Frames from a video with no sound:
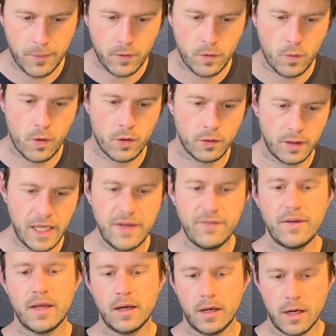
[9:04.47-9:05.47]
who are
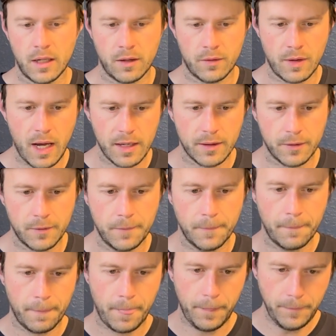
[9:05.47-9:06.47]
leaving Colorado,
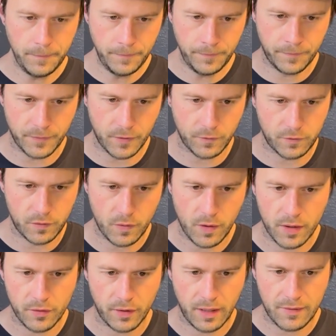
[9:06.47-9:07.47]
those
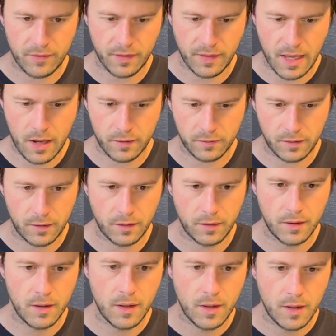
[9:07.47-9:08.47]

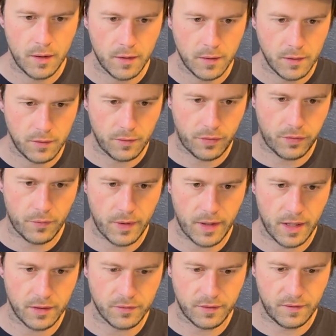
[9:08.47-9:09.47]

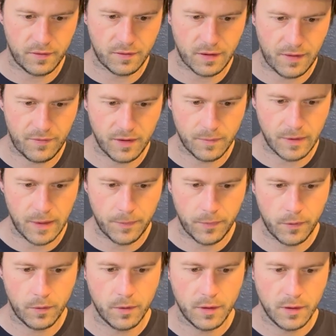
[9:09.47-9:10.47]
211,370
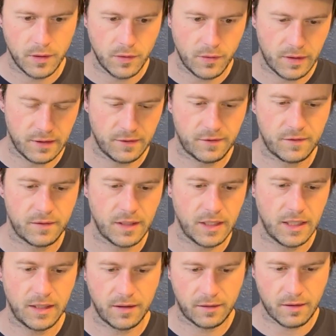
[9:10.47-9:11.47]
people, you can
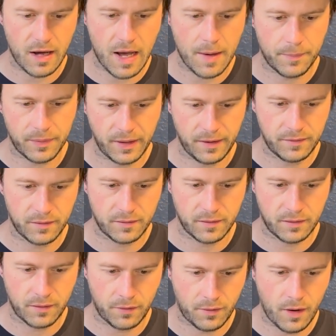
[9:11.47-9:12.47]
see the top places
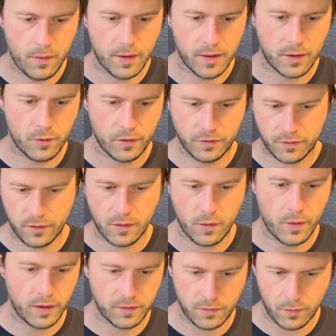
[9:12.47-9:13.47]
that they're going. Of course, they're
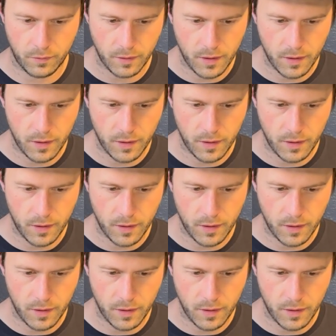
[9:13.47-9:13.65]
going to